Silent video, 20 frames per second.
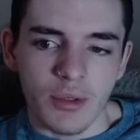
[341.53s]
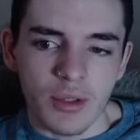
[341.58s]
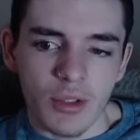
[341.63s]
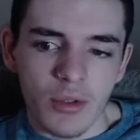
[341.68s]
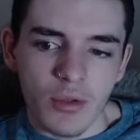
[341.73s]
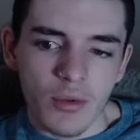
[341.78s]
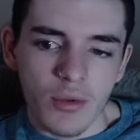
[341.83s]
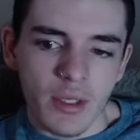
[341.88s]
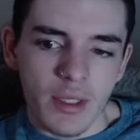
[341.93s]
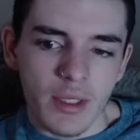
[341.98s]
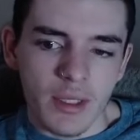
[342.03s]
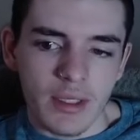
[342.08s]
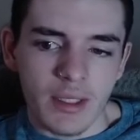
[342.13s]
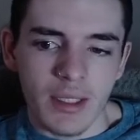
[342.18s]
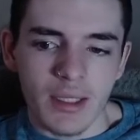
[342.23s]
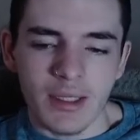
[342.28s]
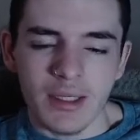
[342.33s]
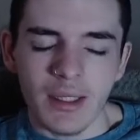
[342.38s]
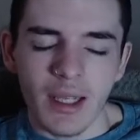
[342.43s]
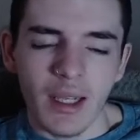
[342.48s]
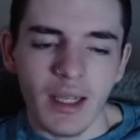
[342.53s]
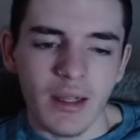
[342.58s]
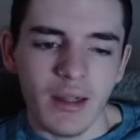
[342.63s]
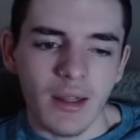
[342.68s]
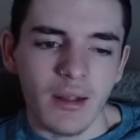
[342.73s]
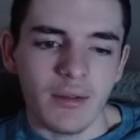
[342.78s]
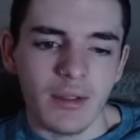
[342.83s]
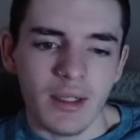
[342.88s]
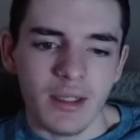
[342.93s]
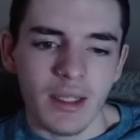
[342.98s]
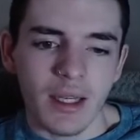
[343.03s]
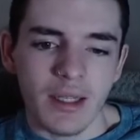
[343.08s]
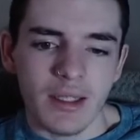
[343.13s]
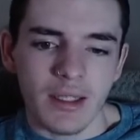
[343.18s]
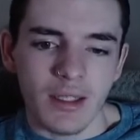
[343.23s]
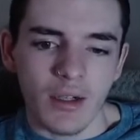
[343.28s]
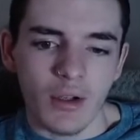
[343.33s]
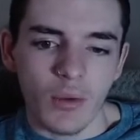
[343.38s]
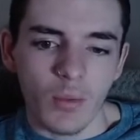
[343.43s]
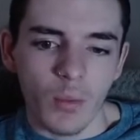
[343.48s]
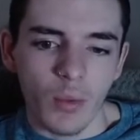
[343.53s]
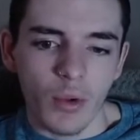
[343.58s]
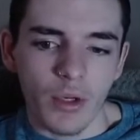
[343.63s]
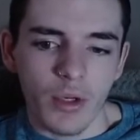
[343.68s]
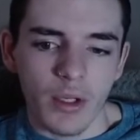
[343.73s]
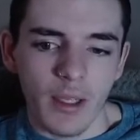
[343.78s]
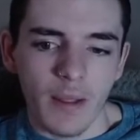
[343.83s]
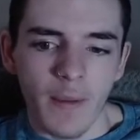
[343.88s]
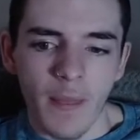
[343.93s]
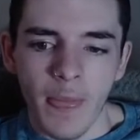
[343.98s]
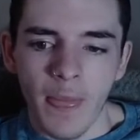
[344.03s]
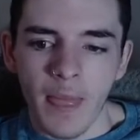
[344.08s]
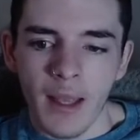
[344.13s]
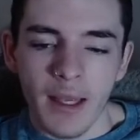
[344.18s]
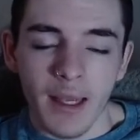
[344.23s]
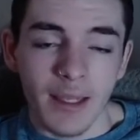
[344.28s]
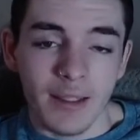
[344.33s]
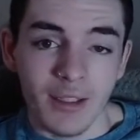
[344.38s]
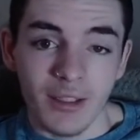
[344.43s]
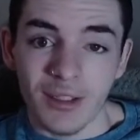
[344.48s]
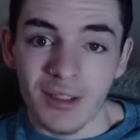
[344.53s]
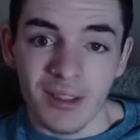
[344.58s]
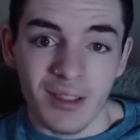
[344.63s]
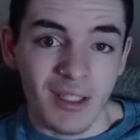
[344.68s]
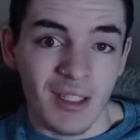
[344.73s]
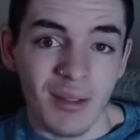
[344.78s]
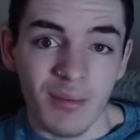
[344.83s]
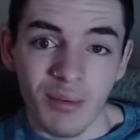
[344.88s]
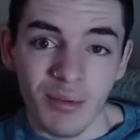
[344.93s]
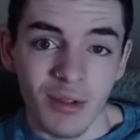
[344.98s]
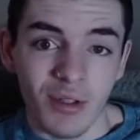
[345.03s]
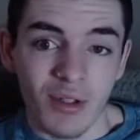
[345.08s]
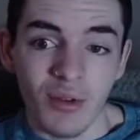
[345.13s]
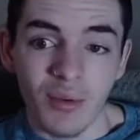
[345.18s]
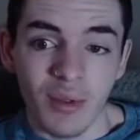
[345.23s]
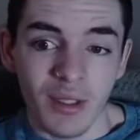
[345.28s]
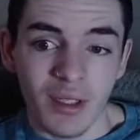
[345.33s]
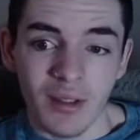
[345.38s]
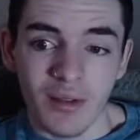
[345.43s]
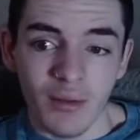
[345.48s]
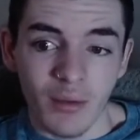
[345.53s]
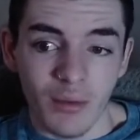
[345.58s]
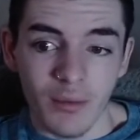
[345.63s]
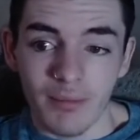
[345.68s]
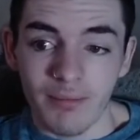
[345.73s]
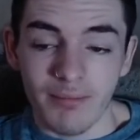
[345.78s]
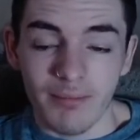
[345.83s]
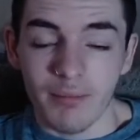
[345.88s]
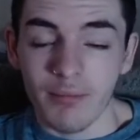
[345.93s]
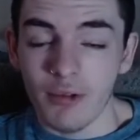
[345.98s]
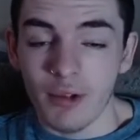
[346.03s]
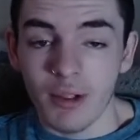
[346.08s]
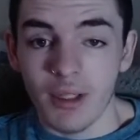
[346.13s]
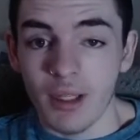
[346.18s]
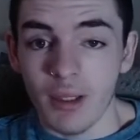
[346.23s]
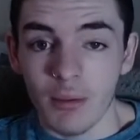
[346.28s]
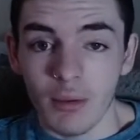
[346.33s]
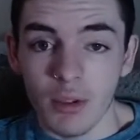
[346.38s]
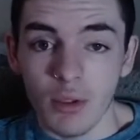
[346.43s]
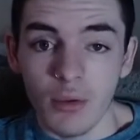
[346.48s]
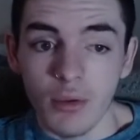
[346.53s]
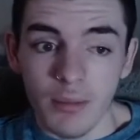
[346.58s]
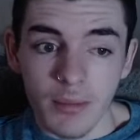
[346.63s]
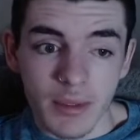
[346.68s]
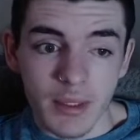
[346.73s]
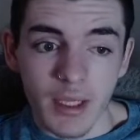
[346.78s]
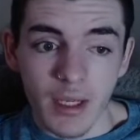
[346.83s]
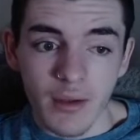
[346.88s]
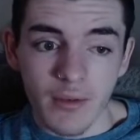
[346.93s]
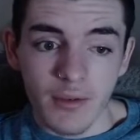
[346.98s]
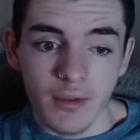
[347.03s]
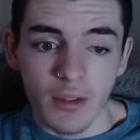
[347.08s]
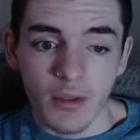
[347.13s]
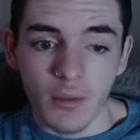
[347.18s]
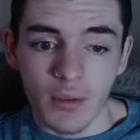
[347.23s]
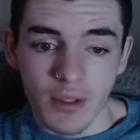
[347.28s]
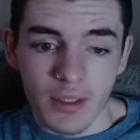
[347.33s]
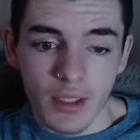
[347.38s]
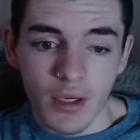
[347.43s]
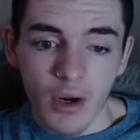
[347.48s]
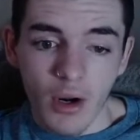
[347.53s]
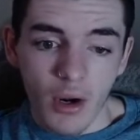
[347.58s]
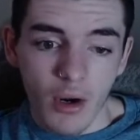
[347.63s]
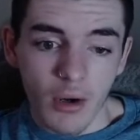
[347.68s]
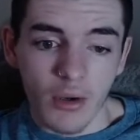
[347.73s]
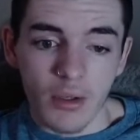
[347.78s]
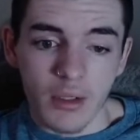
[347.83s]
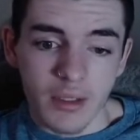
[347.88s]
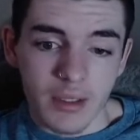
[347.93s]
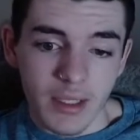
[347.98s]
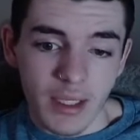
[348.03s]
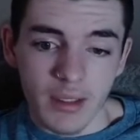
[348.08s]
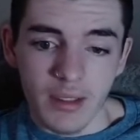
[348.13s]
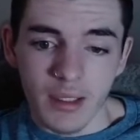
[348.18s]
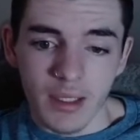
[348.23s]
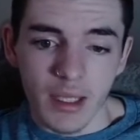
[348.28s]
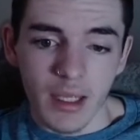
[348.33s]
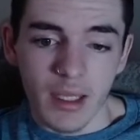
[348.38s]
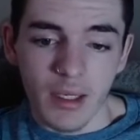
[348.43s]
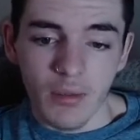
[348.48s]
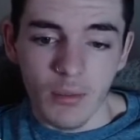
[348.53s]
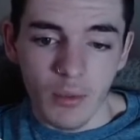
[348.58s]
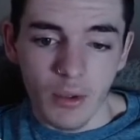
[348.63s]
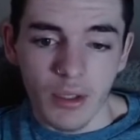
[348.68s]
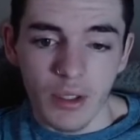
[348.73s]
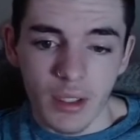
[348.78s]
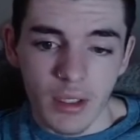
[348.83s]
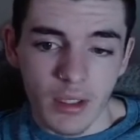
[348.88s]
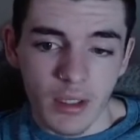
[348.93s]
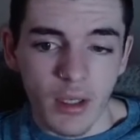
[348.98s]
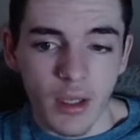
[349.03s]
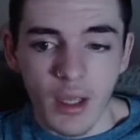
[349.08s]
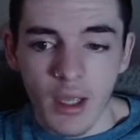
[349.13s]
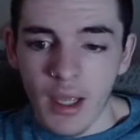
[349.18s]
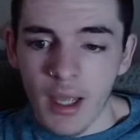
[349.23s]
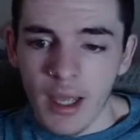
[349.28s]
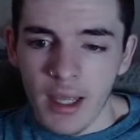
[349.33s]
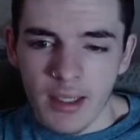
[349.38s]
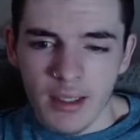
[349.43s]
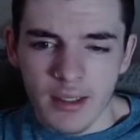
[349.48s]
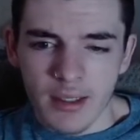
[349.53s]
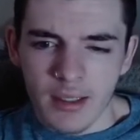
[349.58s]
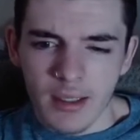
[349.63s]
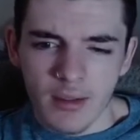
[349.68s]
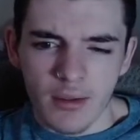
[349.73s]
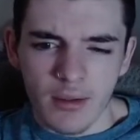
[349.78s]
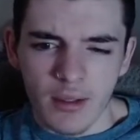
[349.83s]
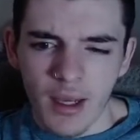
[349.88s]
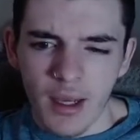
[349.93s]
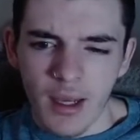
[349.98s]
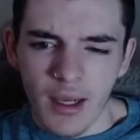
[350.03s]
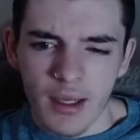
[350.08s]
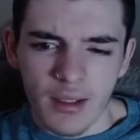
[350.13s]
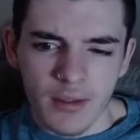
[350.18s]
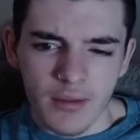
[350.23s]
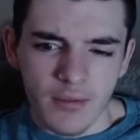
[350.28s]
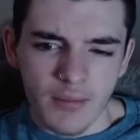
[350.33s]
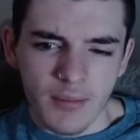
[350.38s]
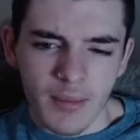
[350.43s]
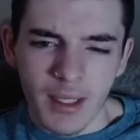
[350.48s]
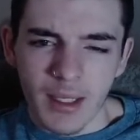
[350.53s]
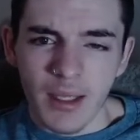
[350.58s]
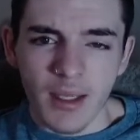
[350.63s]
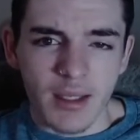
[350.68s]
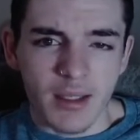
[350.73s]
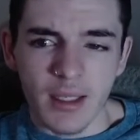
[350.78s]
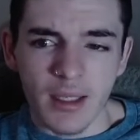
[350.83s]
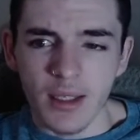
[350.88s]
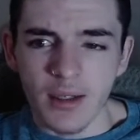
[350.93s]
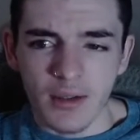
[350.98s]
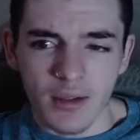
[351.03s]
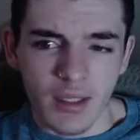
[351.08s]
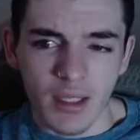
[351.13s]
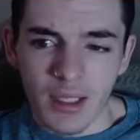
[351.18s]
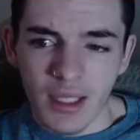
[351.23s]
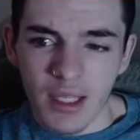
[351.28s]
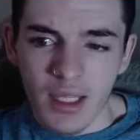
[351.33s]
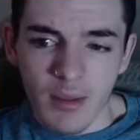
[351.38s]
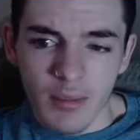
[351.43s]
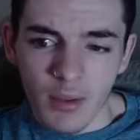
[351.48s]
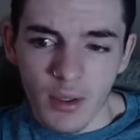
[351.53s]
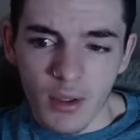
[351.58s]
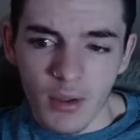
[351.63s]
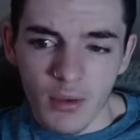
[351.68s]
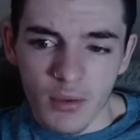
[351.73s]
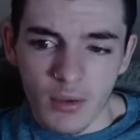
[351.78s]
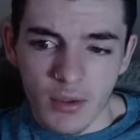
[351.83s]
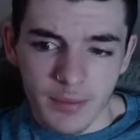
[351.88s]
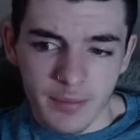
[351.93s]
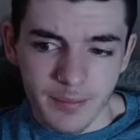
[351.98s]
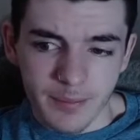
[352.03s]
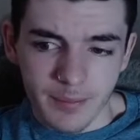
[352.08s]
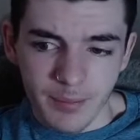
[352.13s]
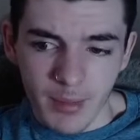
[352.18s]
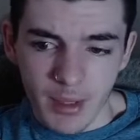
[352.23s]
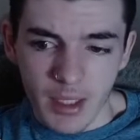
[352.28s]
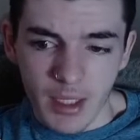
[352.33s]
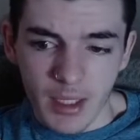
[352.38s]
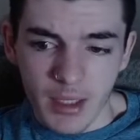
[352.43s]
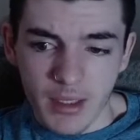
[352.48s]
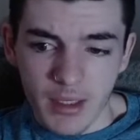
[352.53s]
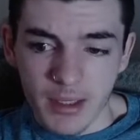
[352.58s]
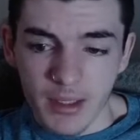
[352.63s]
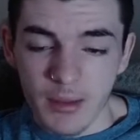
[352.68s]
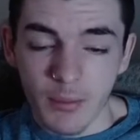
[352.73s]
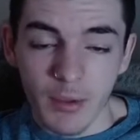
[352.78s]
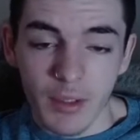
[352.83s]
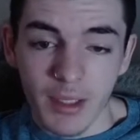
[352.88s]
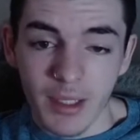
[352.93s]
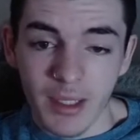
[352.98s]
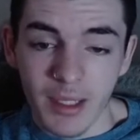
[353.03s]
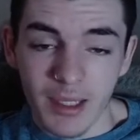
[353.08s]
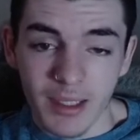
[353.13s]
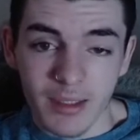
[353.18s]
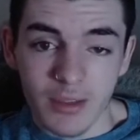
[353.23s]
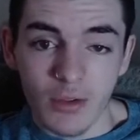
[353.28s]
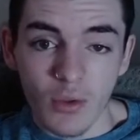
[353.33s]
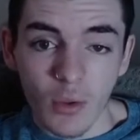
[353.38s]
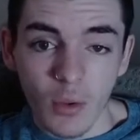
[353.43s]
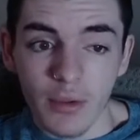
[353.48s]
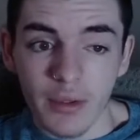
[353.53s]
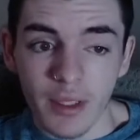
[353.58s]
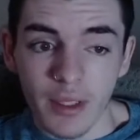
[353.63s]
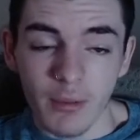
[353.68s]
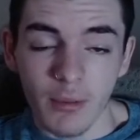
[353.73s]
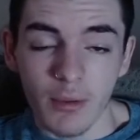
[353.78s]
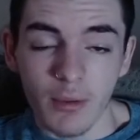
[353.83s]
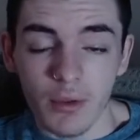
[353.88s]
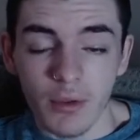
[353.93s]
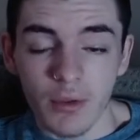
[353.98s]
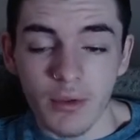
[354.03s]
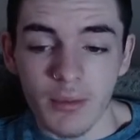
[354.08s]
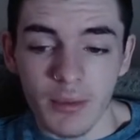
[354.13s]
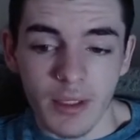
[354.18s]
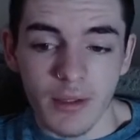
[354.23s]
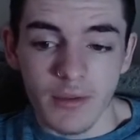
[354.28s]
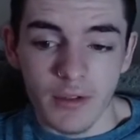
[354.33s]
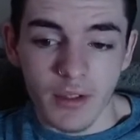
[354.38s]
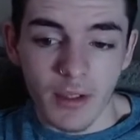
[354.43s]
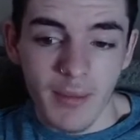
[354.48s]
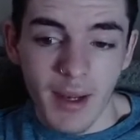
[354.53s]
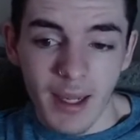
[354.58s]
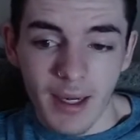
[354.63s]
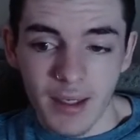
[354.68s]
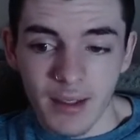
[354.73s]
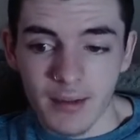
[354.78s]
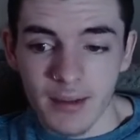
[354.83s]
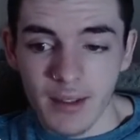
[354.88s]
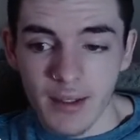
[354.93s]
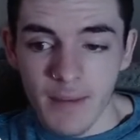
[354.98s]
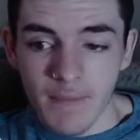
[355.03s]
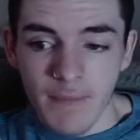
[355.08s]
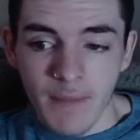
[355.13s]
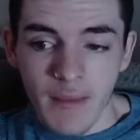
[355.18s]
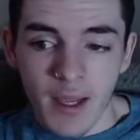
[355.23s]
do is they cycle out designs that aren't working, and they just keep renewing, or really they renew themselves, the ones that are selling and working and still kind of making sales. They keep those because when they get sold, they renew themselves automatically.